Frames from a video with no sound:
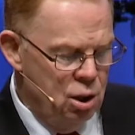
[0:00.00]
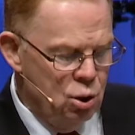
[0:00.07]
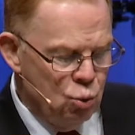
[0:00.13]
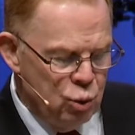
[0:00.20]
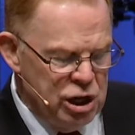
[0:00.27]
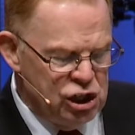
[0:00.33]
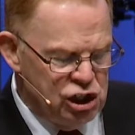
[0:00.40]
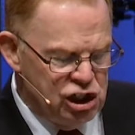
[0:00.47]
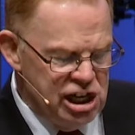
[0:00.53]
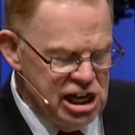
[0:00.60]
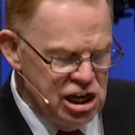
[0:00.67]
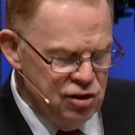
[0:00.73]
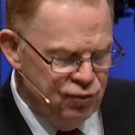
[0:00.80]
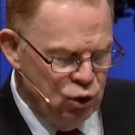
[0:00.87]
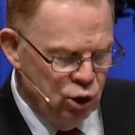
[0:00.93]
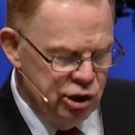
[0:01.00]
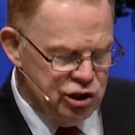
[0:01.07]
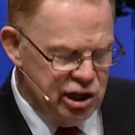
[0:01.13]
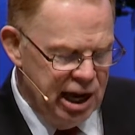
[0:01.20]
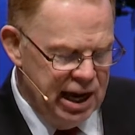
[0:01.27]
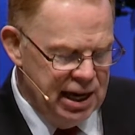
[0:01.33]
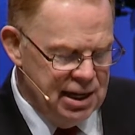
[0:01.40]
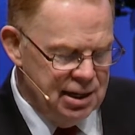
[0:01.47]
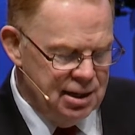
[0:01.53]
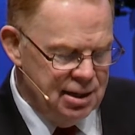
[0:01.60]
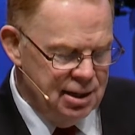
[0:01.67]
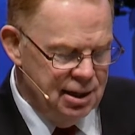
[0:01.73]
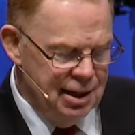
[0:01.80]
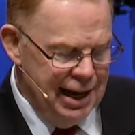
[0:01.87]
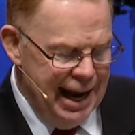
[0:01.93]
receive your sight.
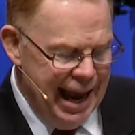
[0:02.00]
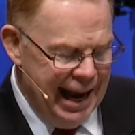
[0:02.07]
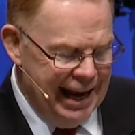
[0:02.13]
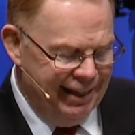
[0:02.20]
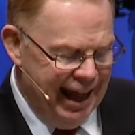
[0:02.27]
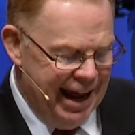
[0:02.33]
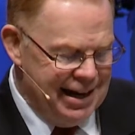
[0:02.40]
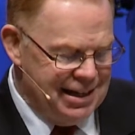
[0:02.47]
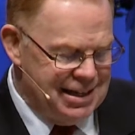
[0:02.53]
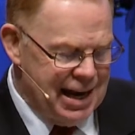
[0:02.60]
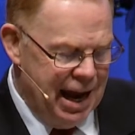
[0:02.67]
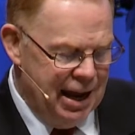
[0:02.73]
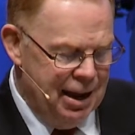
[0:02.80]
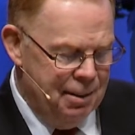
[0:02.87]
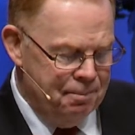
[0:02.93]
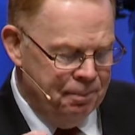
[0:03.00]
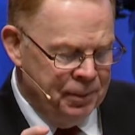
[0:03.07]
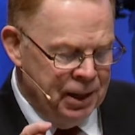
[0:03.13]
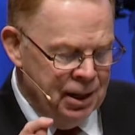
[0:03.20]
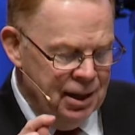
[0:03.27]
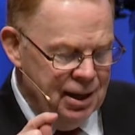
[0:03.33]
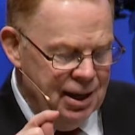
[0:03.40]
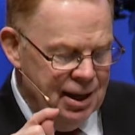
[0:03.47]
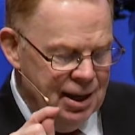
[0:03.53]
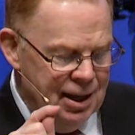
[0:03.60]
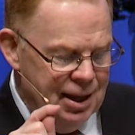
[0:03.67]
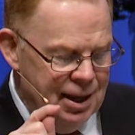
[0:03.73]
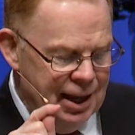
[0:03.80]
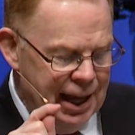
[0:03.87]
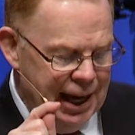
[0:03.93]
And at that time,
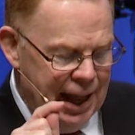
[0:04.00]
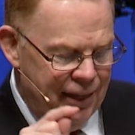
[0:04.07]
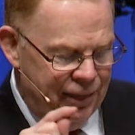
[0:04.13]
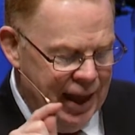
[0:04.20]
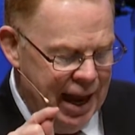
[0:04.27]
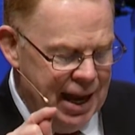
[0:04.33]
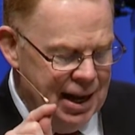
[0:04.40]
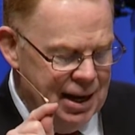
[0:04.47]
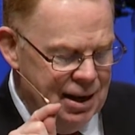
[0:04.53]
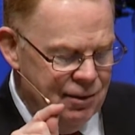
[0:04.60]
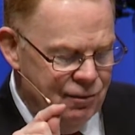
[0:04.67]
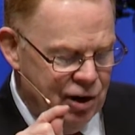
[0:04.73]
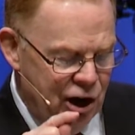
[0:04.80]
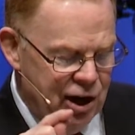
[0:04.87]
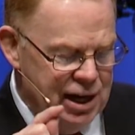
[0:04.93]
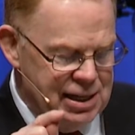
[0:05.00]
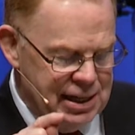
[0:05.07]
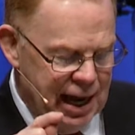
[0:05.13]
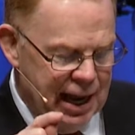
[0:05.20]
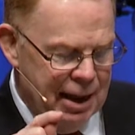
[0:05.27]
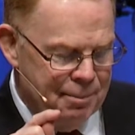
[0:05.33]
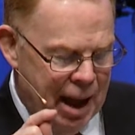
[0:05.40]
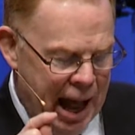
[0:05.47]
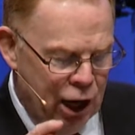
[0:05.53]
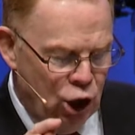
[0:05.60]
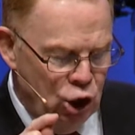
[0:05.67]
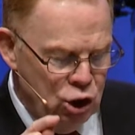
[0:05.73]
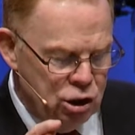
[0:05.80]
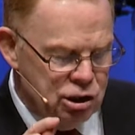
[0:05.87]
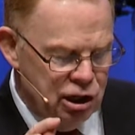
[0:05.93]
and at that very time, I
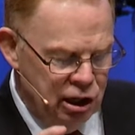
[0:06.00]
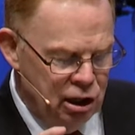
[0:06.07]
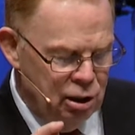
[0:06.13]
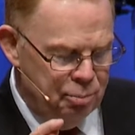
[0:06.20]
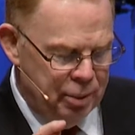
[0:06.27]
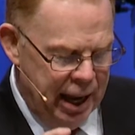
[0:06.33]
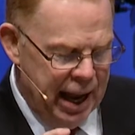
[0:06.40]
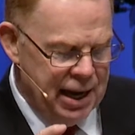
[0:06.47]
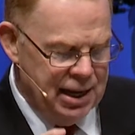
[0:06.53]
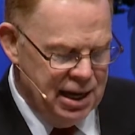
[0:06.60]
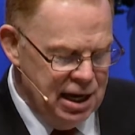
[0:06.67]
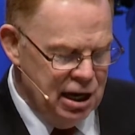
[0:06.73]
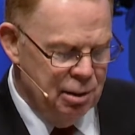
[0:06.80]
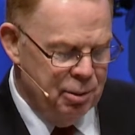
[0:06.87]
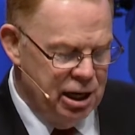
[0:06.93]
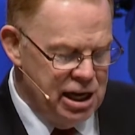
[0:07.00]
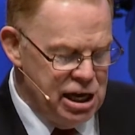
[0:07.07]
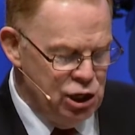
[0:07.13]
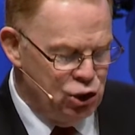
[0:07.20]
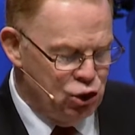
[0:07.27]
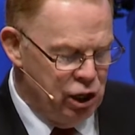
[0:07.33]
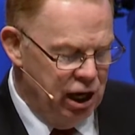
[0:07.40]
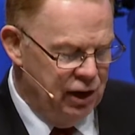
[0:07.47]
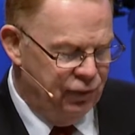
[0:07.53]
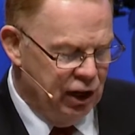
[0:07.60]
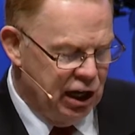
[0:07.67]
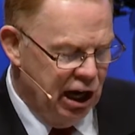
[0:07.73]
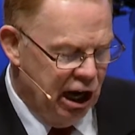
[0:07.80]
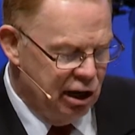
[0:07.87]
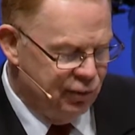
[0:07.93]
looked up at him, and he said, The
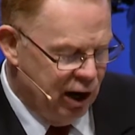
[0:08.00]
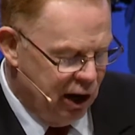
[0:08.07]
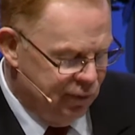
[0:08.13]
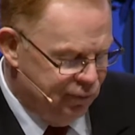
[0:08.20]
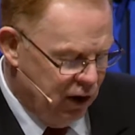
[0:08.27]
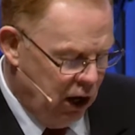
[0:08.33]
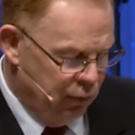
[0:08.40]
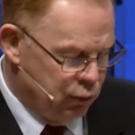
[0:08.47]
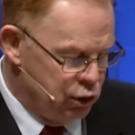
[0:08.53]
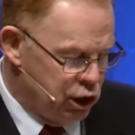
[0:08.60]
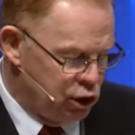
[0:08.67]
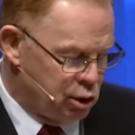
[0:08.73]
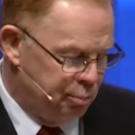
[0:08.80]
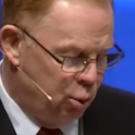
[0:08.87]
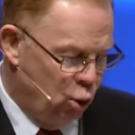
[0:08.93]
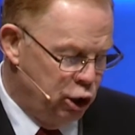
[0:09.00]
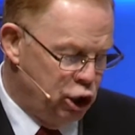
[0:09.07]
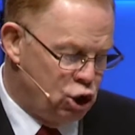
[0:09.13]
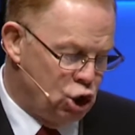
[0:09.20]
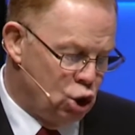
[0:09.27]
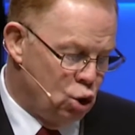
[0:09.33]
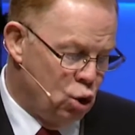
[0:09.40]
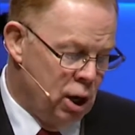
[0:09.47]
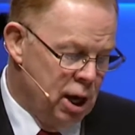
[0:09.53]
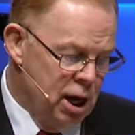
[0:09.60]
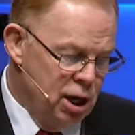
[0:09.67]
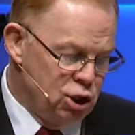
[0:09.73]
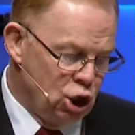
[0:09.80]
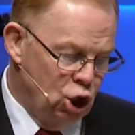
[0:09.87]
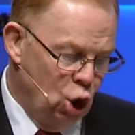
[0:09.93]
God of our fathers has appointed you
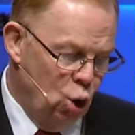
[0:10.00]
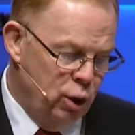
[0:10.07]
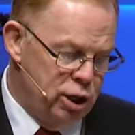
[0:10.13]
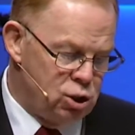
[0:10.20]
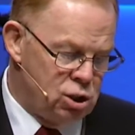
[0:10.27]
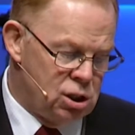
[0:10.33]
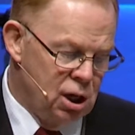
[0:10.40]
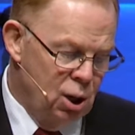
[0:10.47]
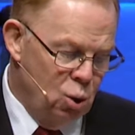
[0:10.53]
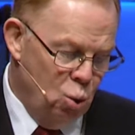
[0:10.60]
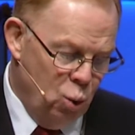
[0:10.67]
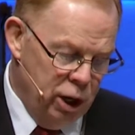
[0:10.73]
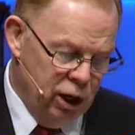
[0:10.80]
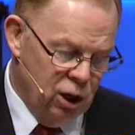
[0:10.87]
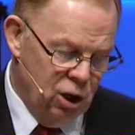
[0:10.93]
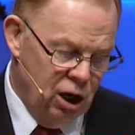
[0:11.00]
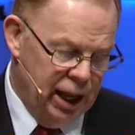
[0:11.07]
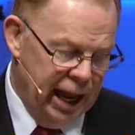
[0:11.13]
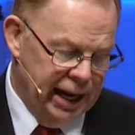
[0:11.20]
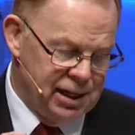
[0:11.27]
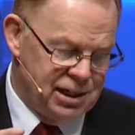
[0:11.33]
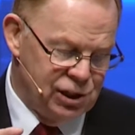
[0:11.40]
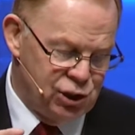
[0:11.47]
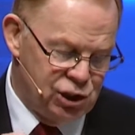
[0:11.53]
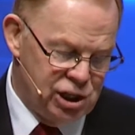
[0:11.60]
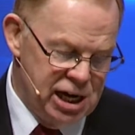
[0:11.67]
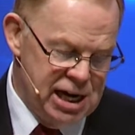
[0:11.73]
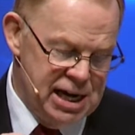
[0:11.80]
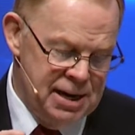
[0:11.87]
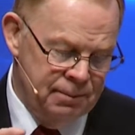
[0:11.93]
to know his will and to
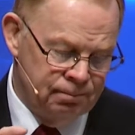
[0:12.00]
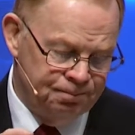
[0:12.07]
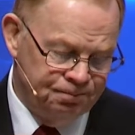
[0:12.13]
see